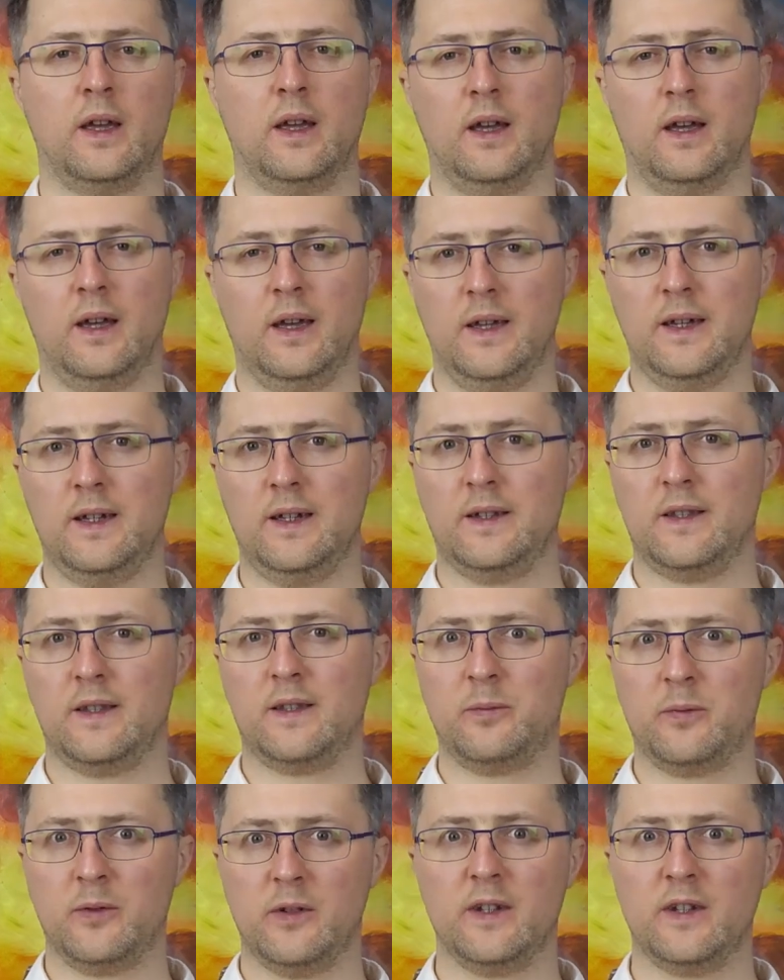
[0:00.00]
It's
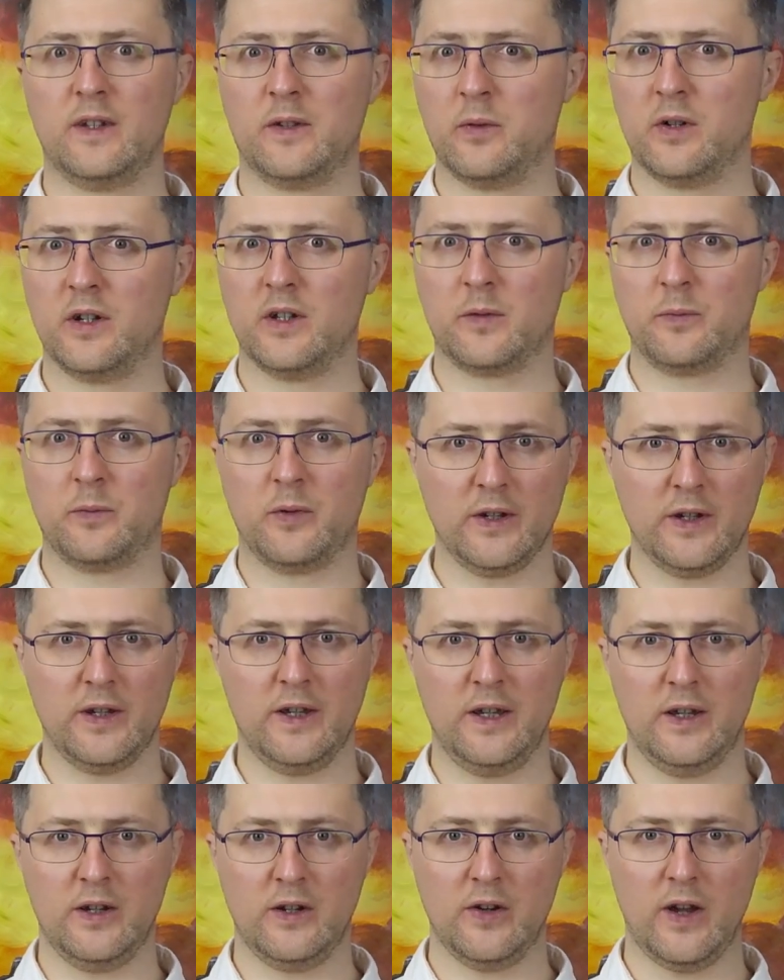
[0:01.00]
spring
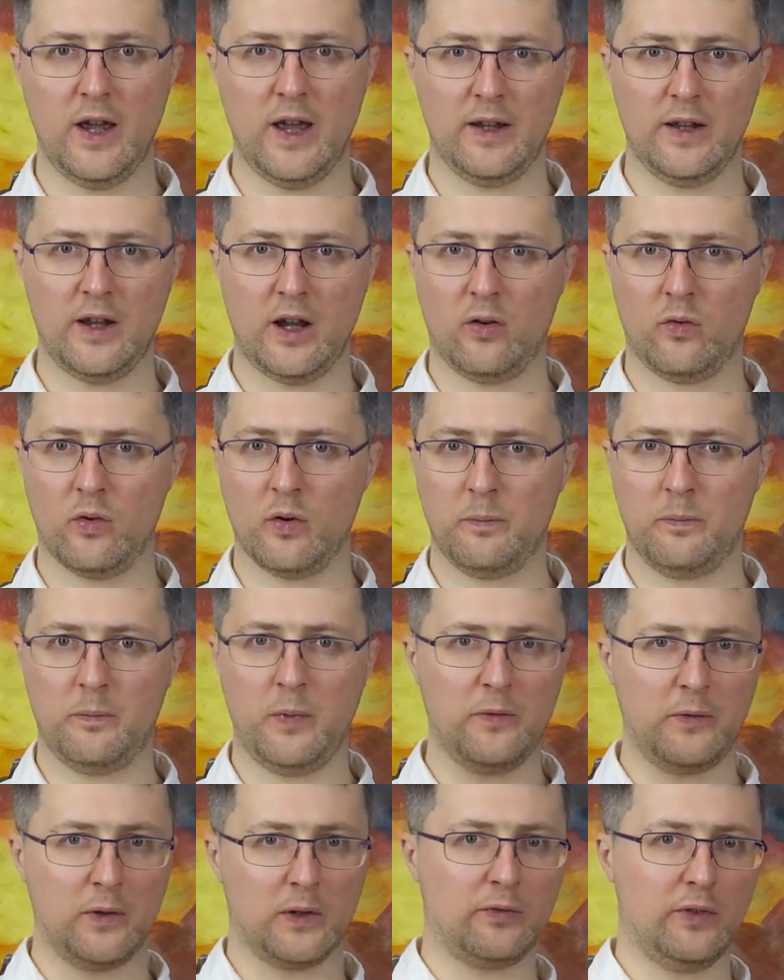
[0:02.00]
here, and our
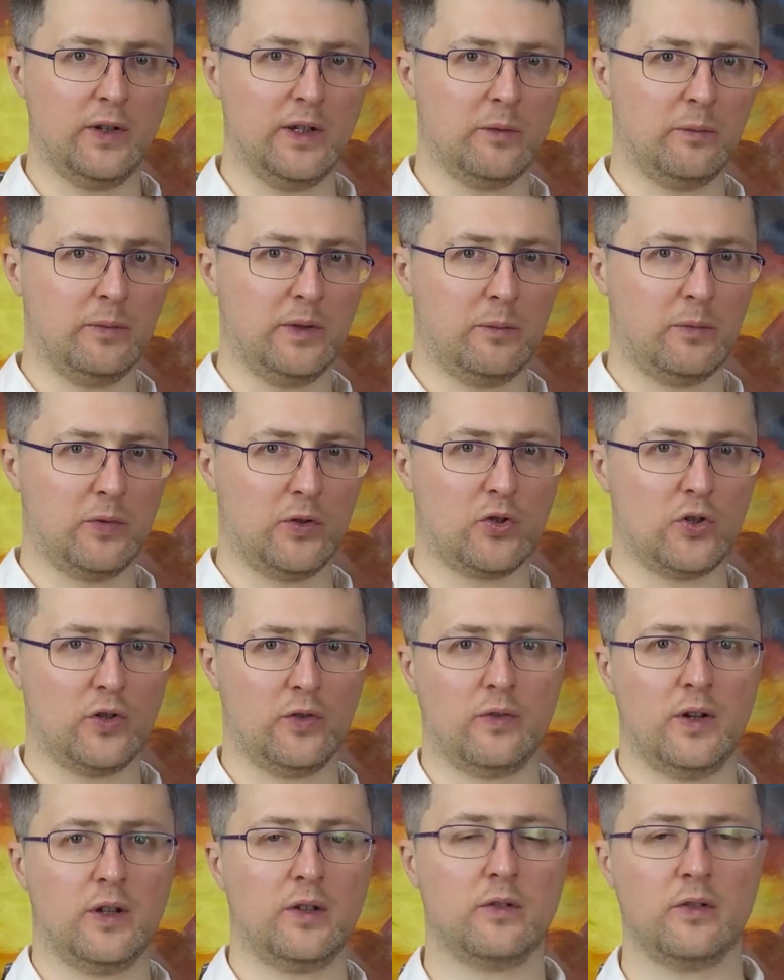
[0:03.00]
perfect random number
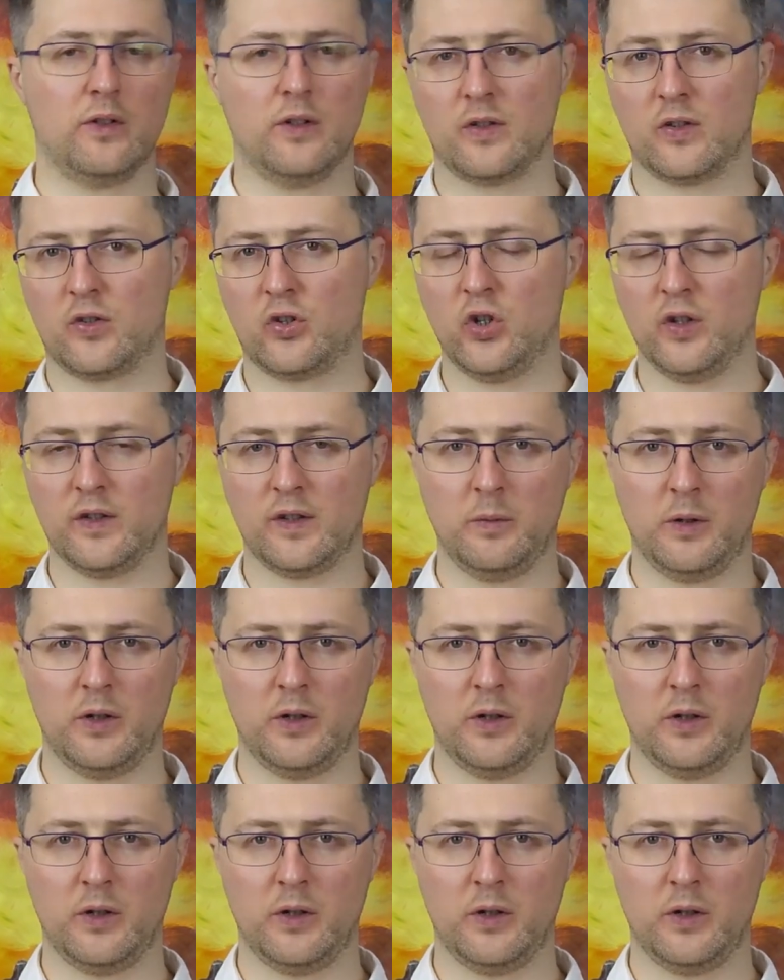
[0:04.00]
generator is just about to